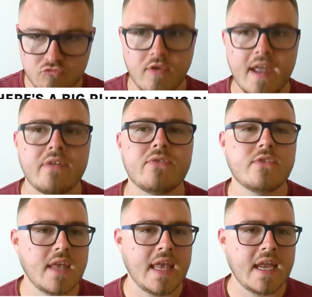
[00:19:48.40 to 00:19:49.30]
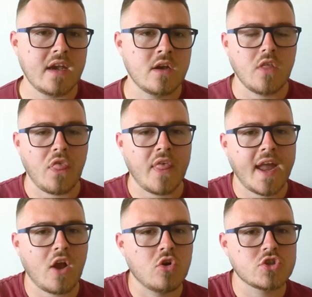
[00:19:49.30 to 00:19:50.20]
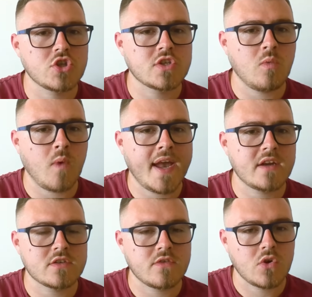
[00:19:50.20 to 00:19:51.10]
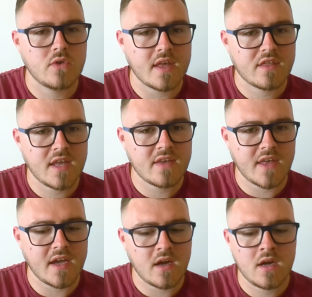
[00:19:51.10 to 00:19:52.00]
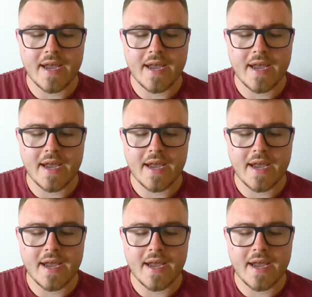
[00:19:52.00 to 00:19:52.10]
rift in their conscious awareness of who they think they are